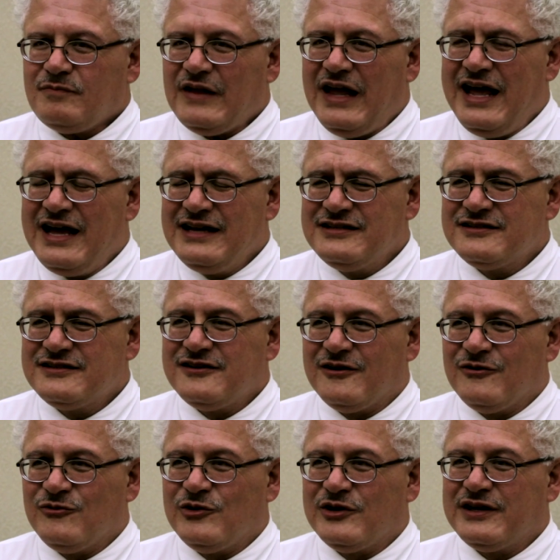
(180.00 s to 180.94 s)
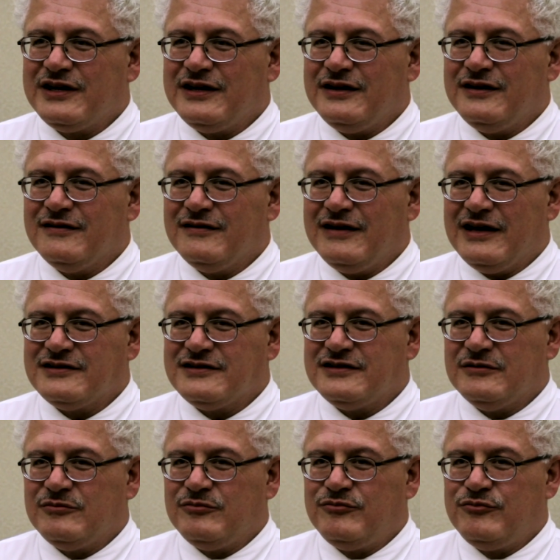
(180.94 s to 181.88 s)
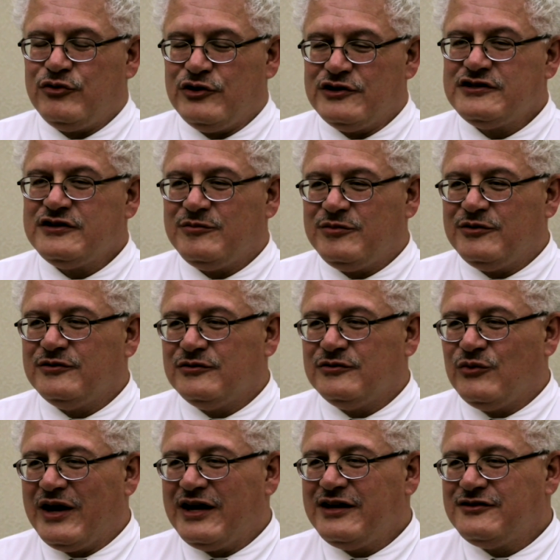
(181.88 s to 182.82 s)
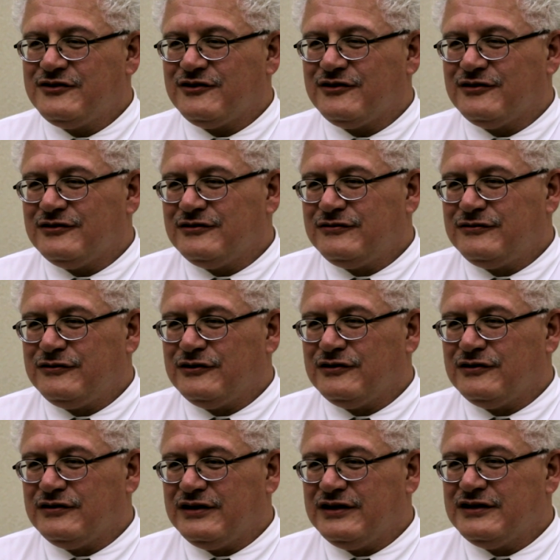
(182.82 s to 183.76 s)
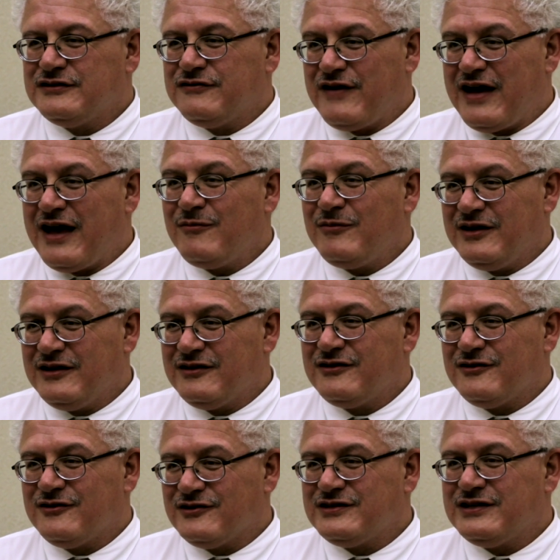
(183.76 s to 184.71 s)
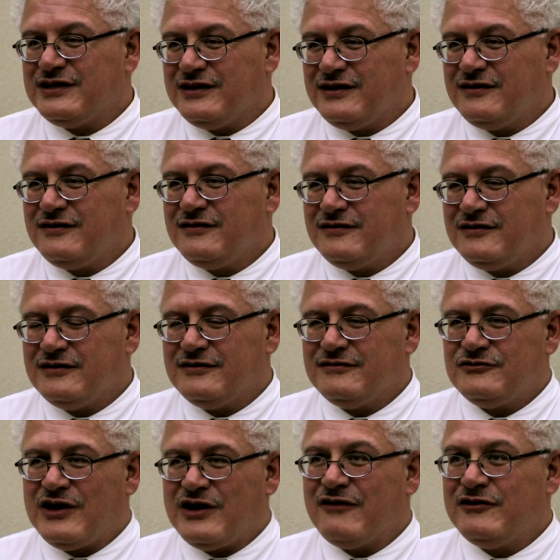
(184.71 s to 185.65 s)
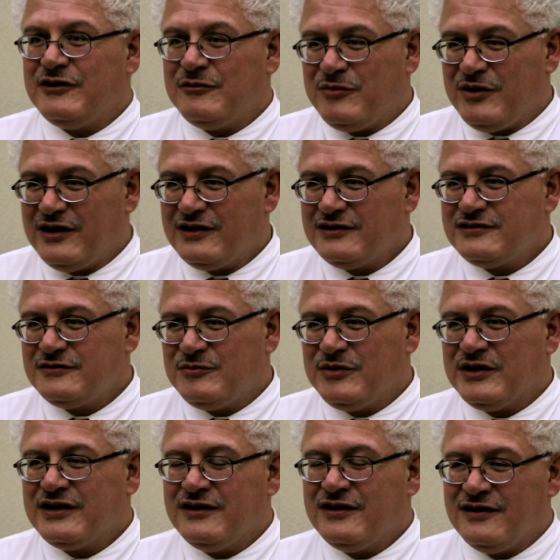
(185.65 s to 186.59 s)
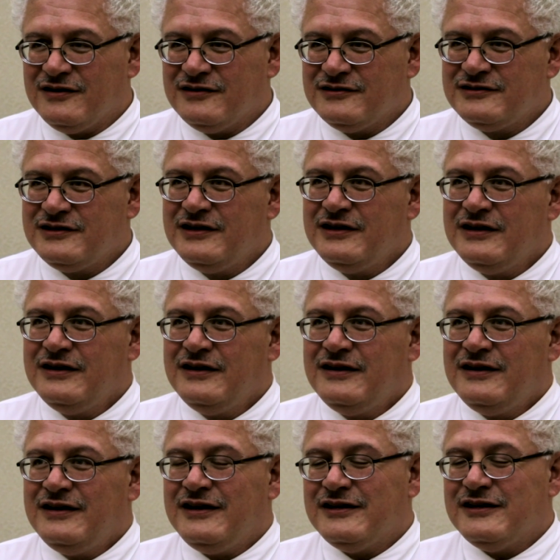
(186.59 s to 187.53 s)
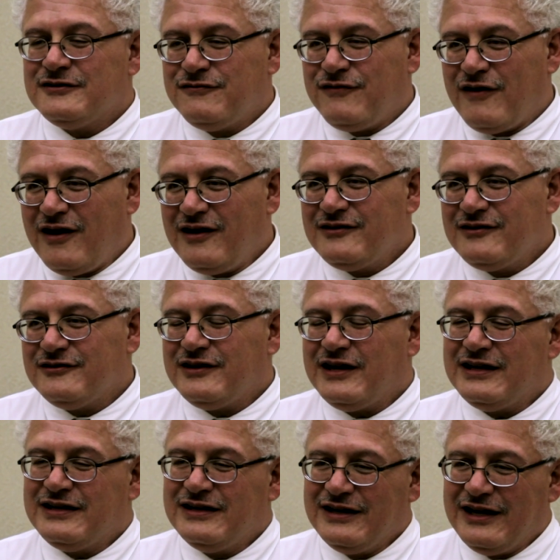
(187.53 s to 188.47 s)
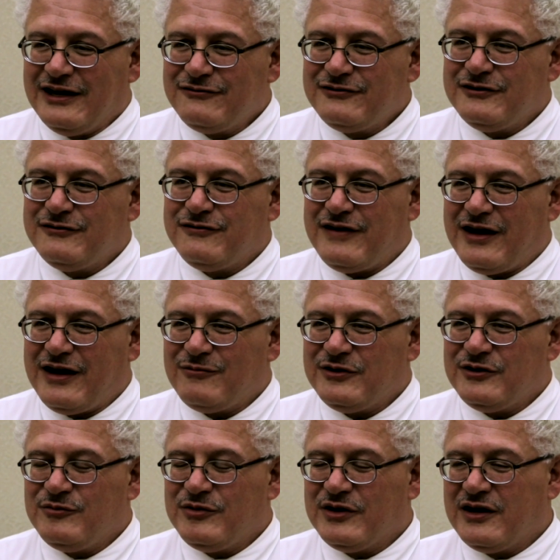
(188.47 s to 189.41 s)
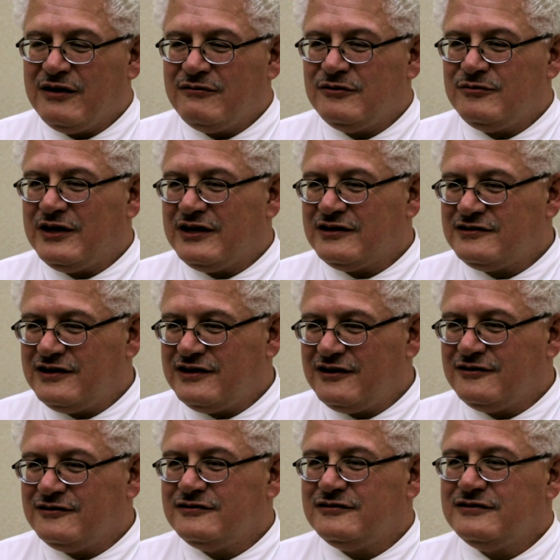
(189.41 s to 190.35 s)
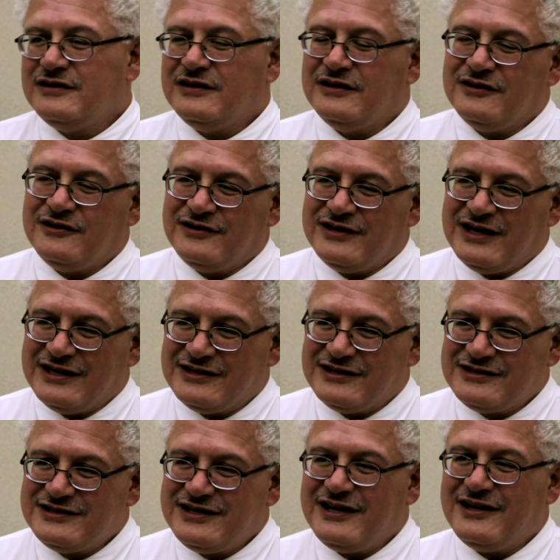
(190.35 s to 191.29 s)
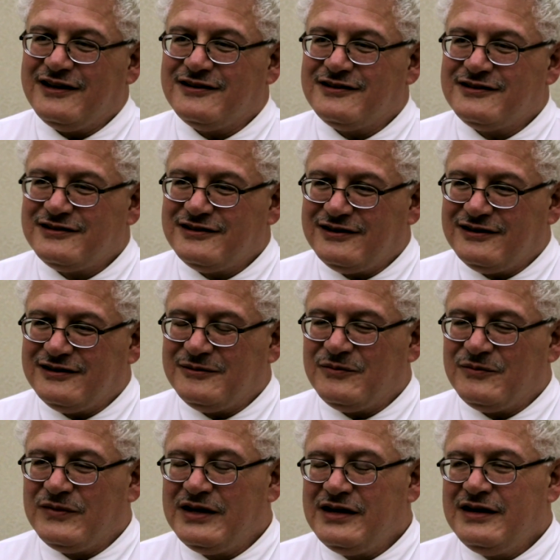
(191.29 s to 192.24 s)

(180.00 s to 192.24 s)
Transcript: had to start working as the principal wage earner for his family at thirteen, uh, driving a bus, because his father had left the family to become a bracero in the United States, um,